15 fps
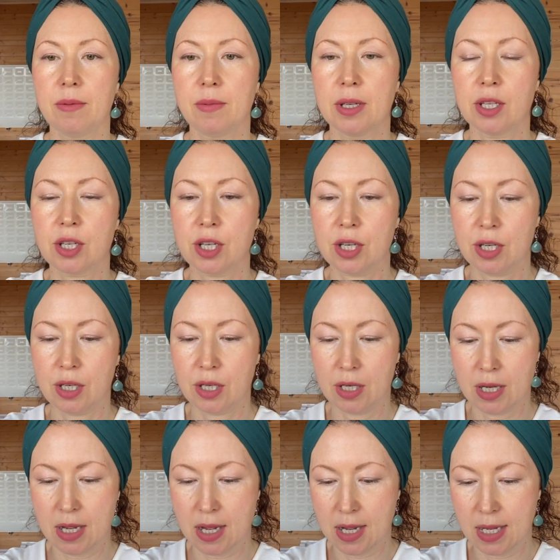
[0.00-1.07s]
which
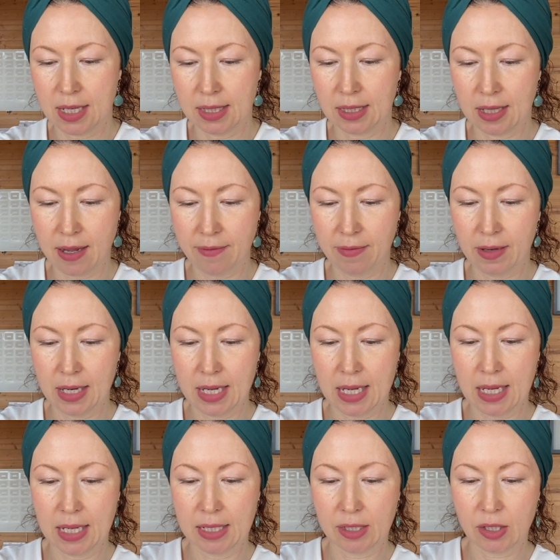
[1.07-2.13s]
is
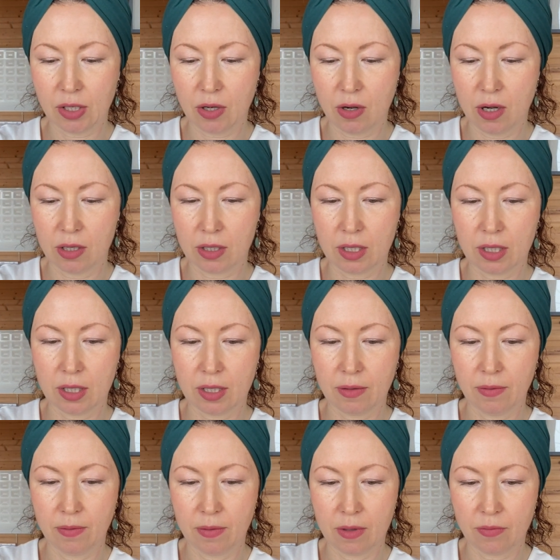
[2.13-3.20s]
lovely. It's got
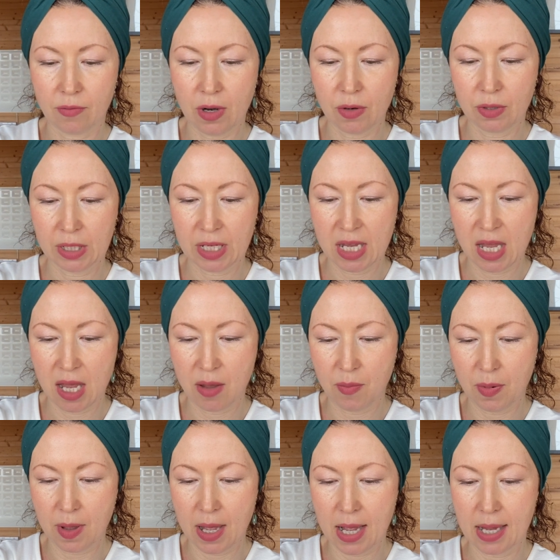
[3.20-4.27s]
rosehip
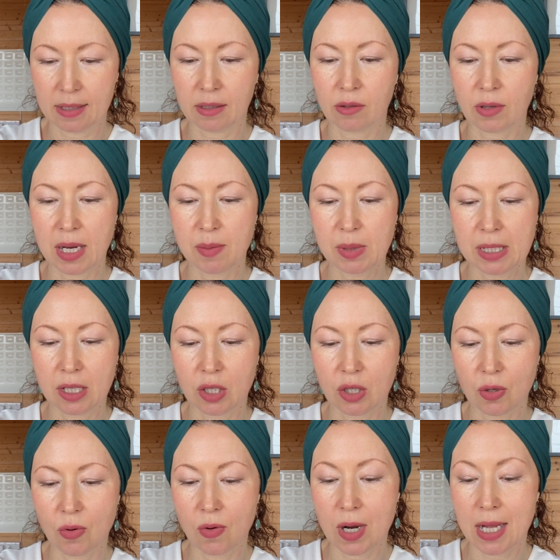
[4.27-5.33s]
and
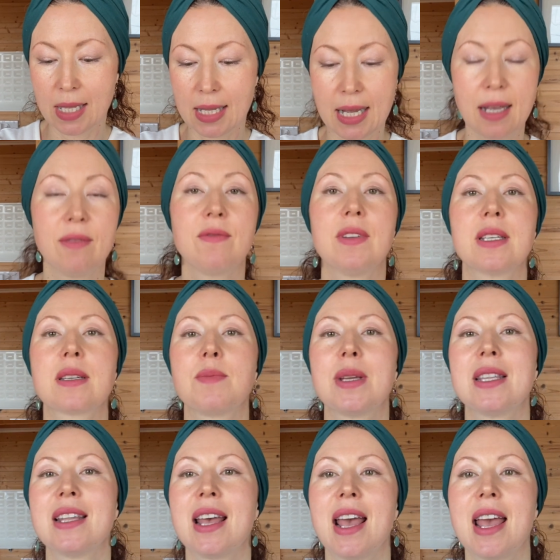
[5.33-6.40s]
grapeseed oil and
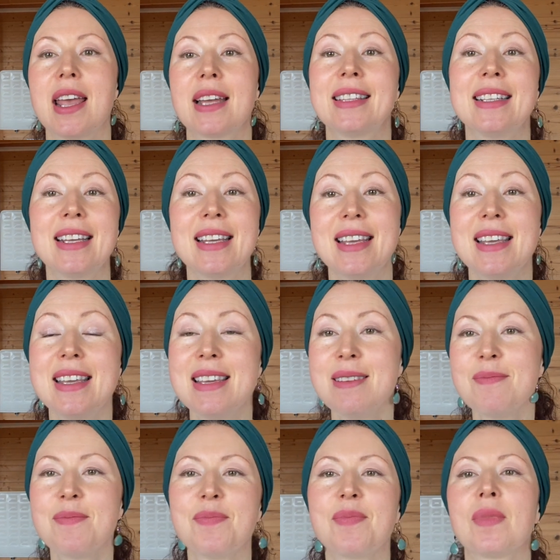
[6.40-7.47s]
vitamin A and E.
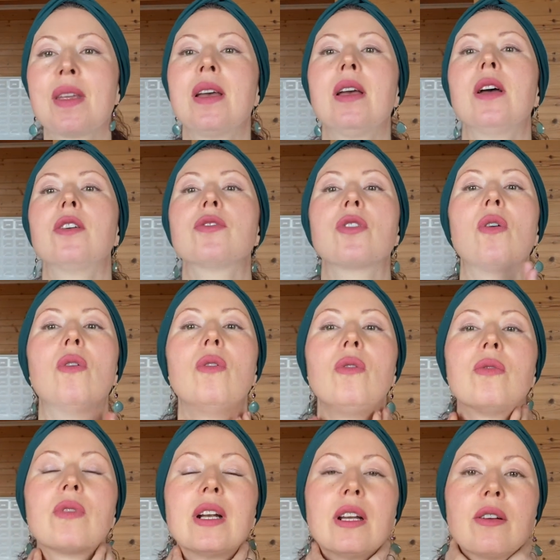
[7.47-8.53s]
So
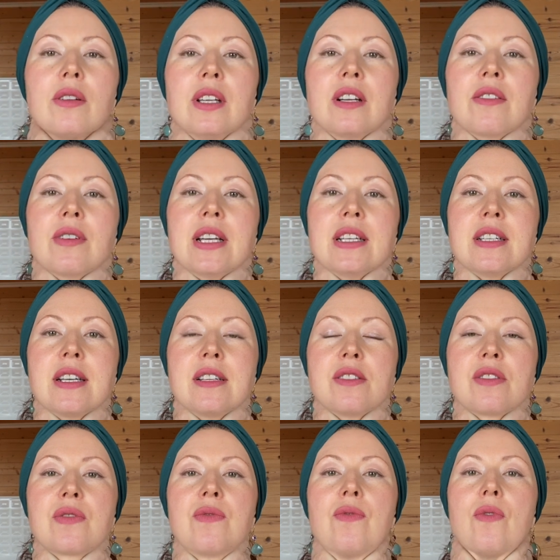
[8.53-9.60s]
all really good
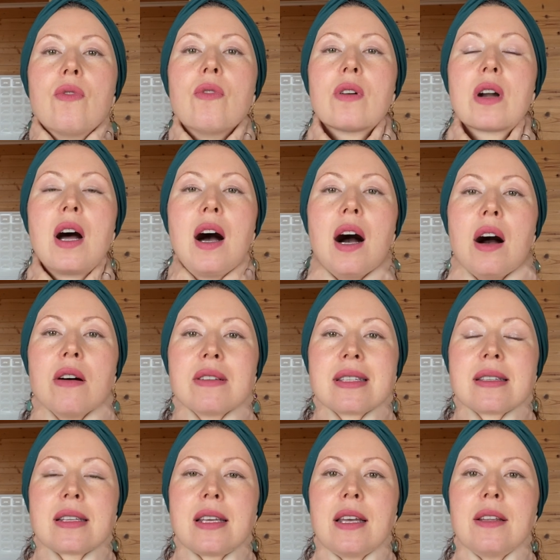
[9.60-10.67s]
ingredients for our
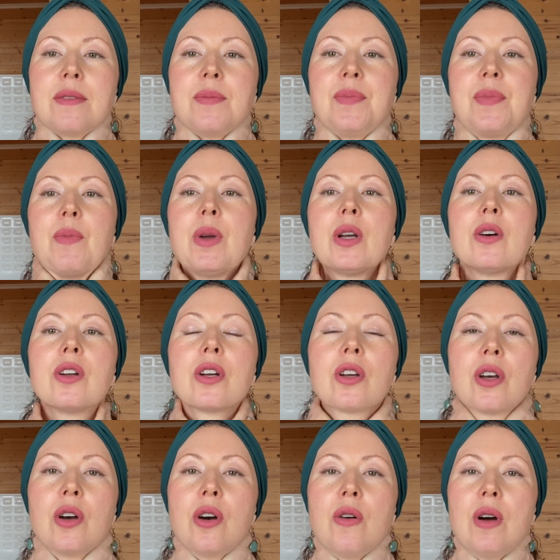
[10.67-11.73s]
skin. We're gonna
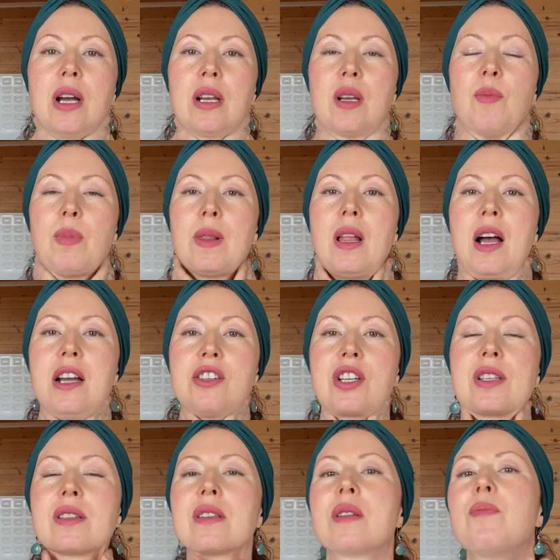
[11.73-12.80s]
go and apply
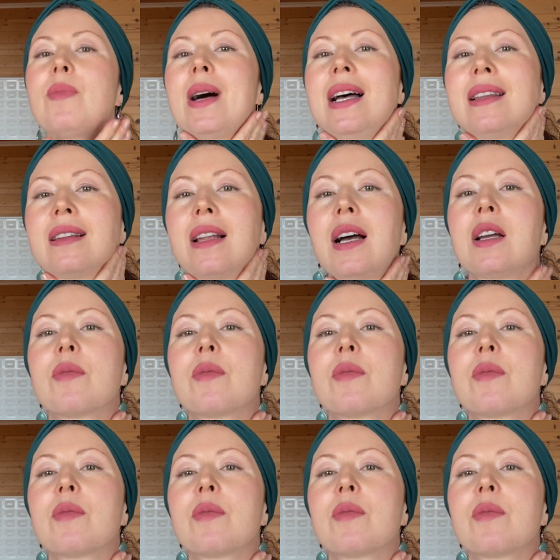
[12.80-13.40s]
just in the pat-like